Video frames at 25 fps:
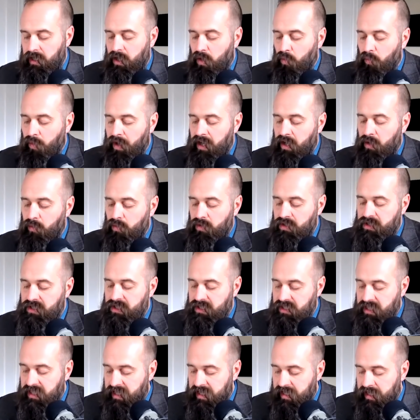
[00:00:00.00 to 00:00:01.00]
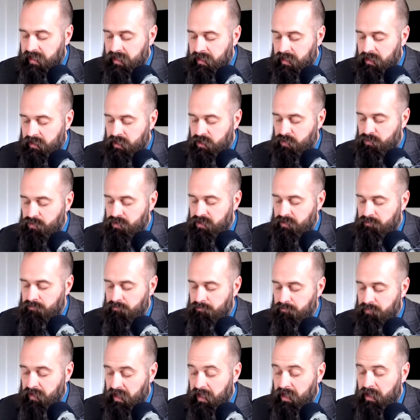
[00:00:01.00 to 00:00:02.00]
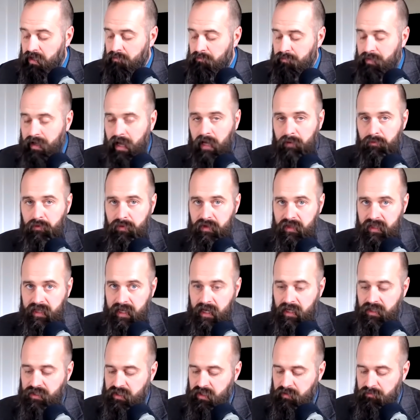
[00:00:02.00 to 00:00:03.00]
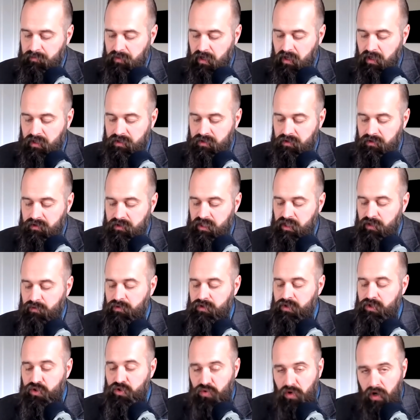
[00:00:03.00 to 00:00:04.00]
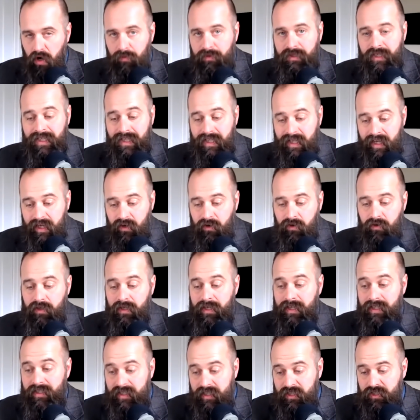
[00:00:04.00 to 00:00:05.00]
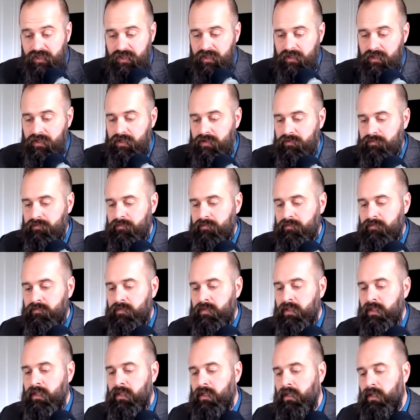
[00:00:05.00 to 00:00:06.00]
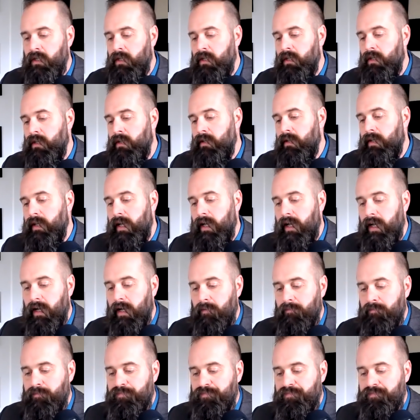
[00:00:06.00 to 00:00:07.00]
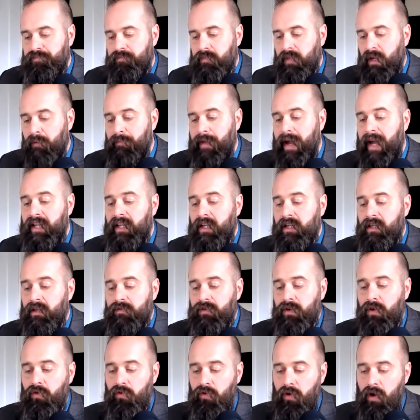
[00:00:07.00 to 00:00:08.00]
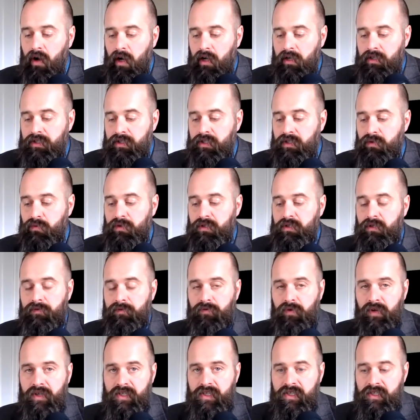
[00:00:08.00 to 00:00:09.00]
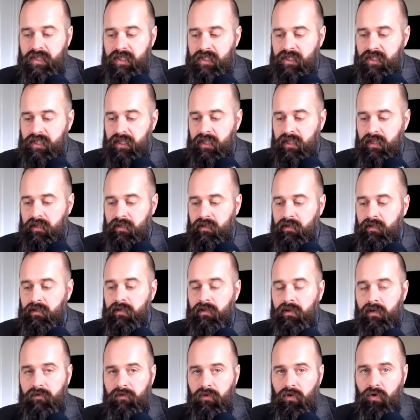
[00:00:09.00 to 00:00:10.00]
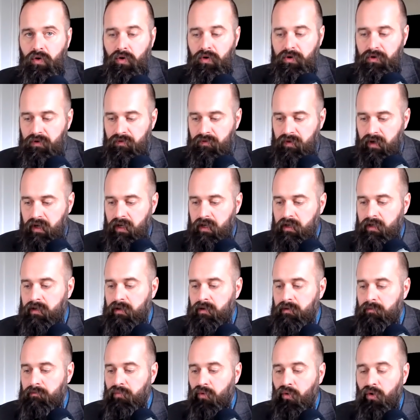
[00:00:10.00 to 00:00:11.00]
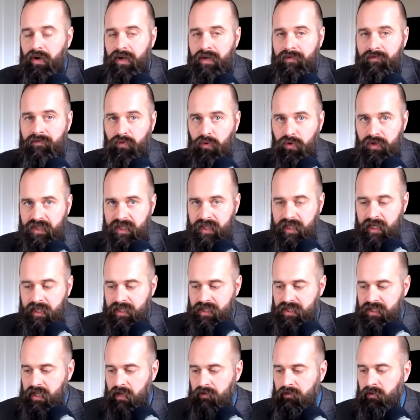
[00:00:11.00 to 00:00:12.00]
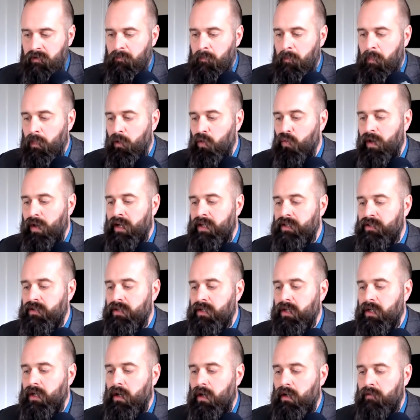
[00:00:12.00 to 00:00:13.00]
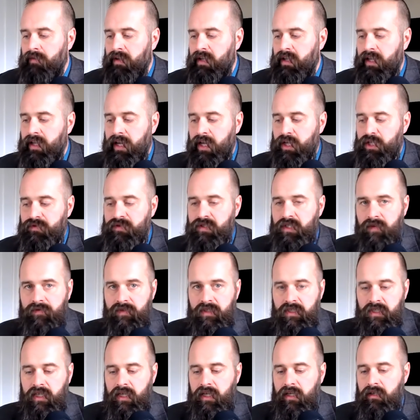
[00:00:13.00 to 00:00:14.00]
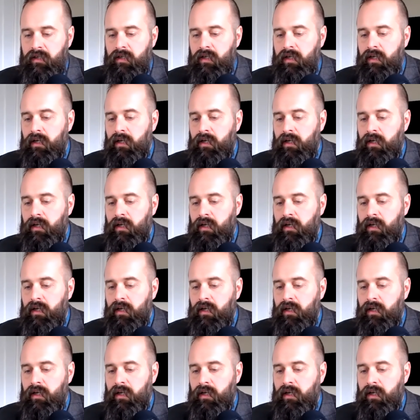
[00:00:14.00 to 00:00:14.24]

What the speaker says: When it was seen that this was incompatible with the Acts of the Apostles, it was dropped in later editions. Magdalene of the Cross was a Franciscan of Cordova, born in 1487, who entered a convent at the age of 17.